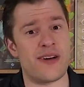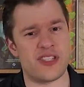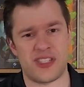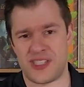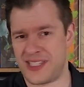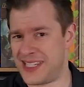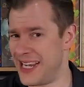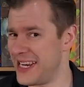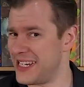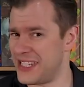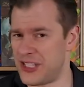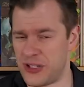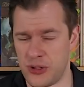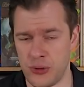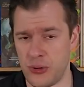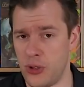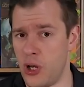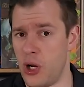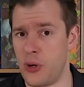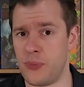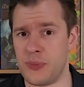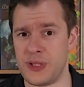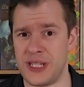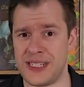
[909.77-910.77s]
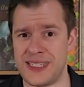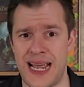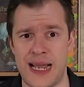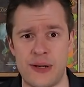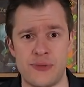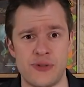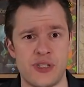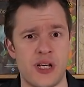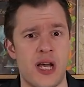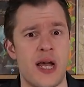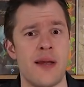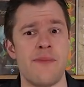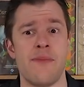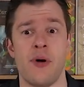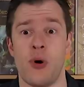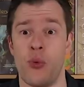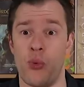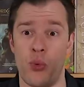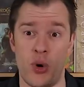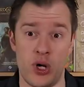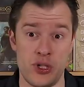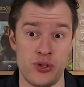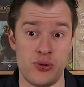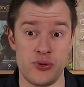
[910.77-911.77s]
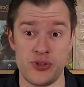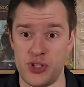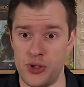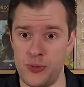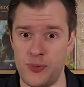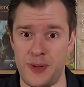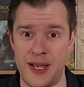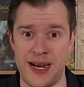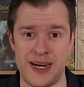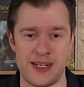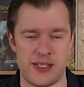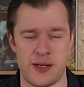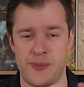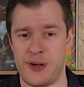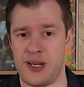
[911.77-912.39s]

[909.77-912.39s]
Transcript: It just takes too long with the downtime. But one or two players,